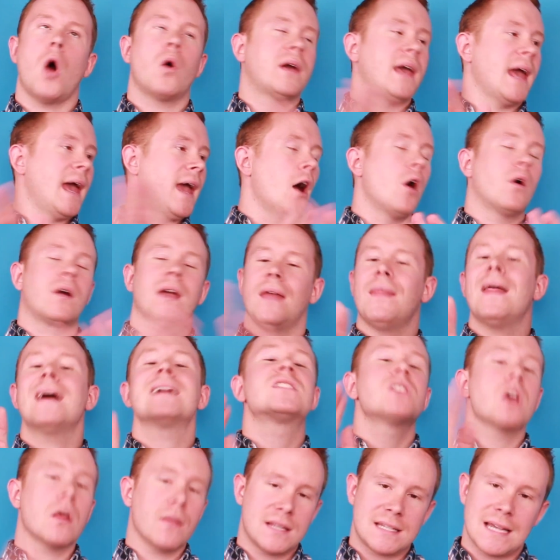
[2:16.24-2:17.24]
Okay, okay.
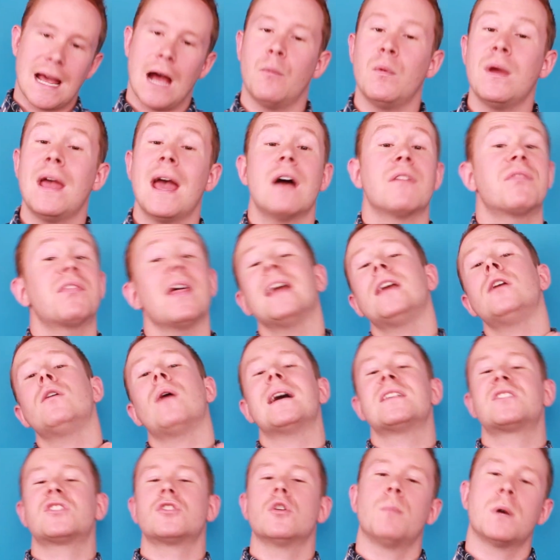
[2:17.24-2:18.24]
That's all the time we have. Thank you
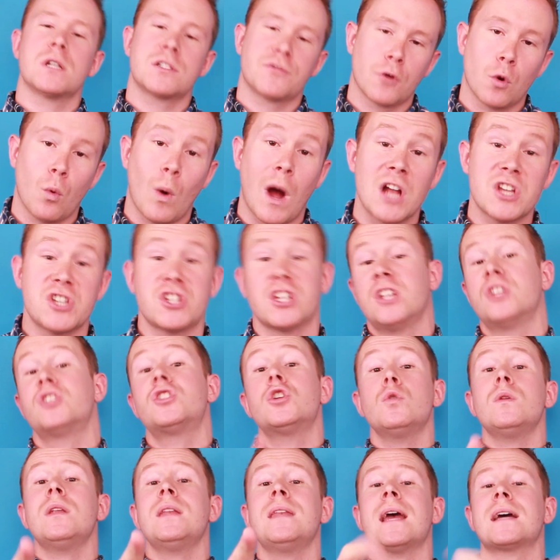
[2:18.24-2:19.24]
guys so much for watching and
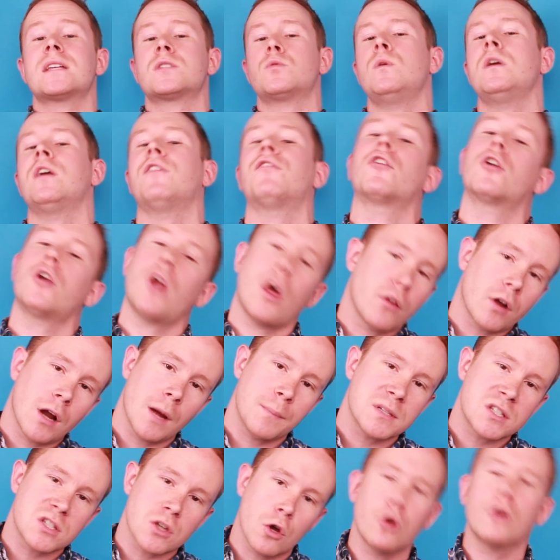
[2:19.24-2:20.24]
tune in next week for another
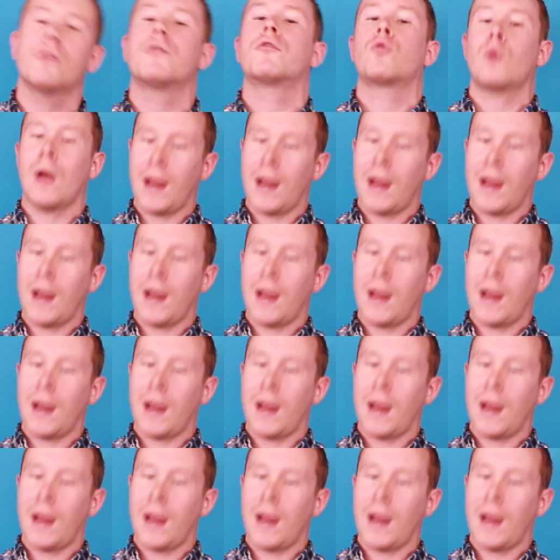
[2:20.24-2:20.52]
episode of